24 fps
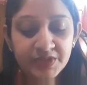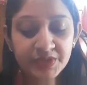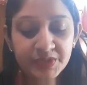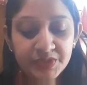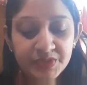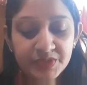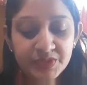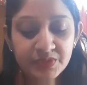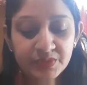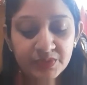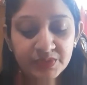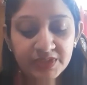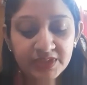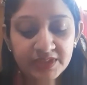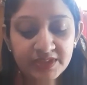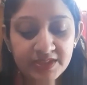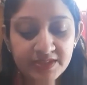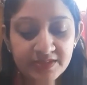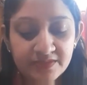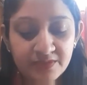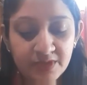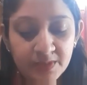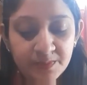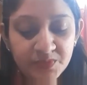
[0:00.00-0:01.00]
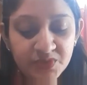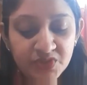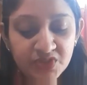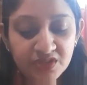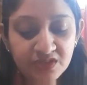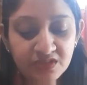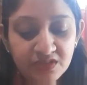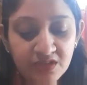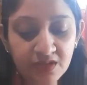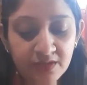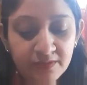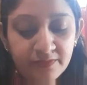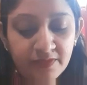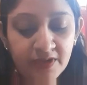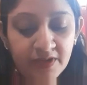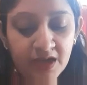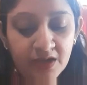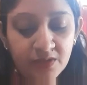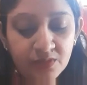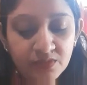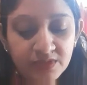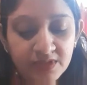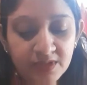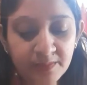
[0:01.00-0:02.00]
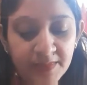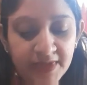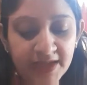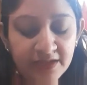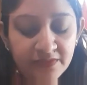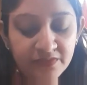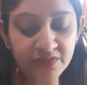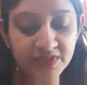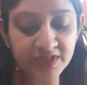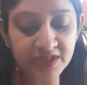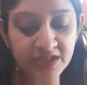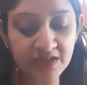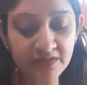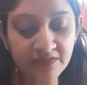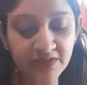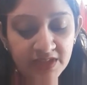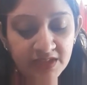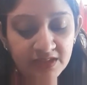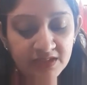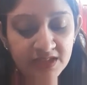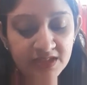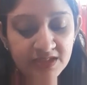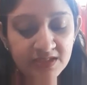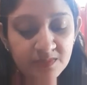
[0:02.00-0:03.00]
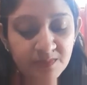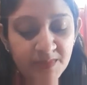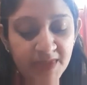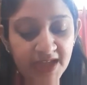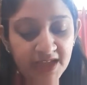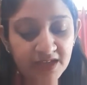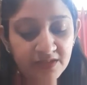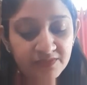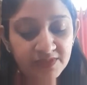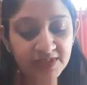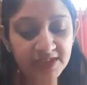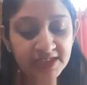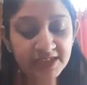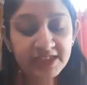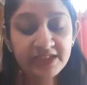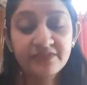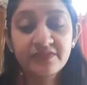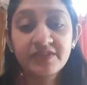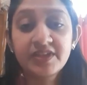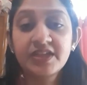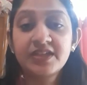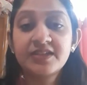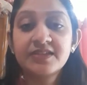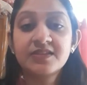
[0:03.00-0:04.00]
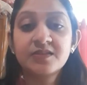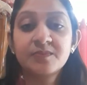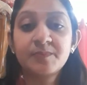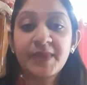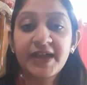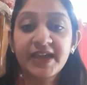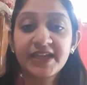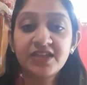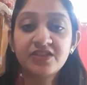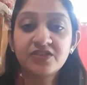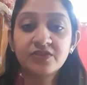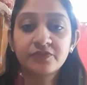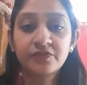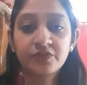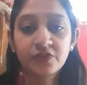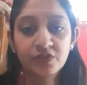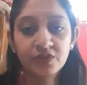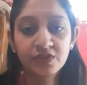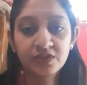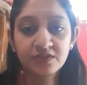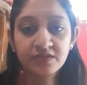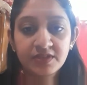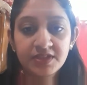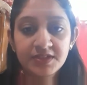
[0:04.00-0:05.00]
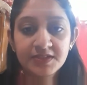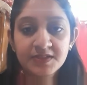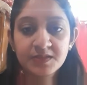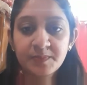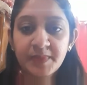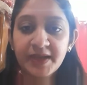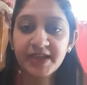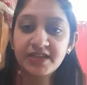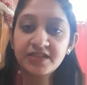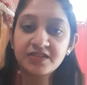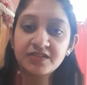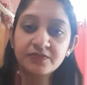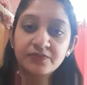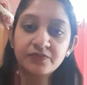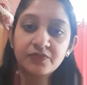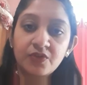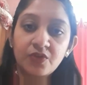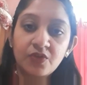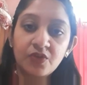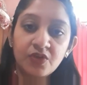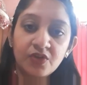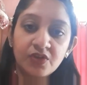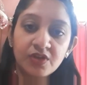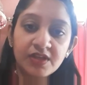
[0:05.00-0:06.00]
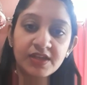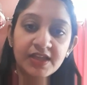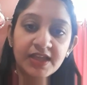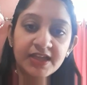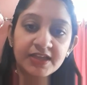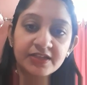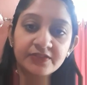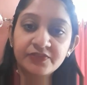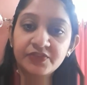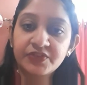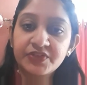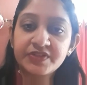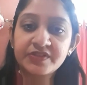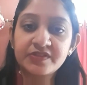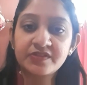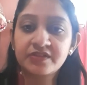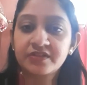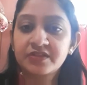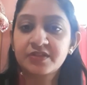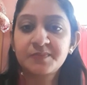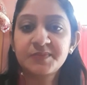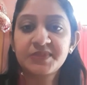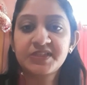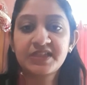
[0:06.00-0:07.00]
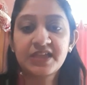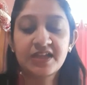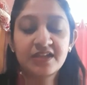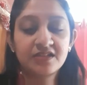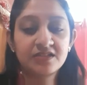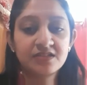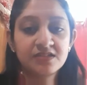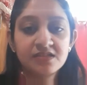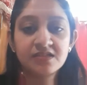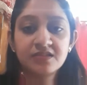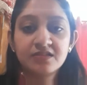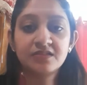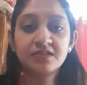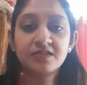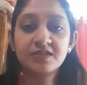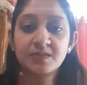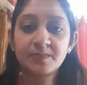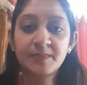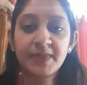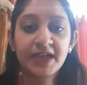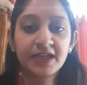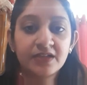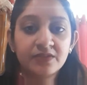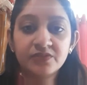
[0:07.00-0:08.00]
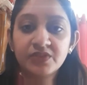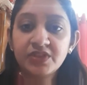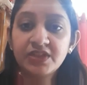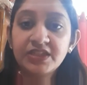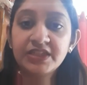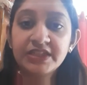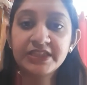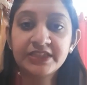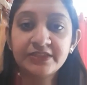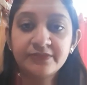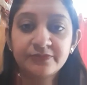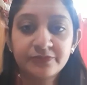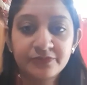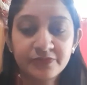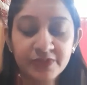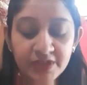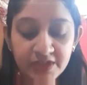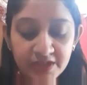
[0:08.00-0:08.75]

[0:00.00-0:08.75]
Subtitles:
So the description of how the man was given, this man will live in spite of all adverse circumstances, this man will live.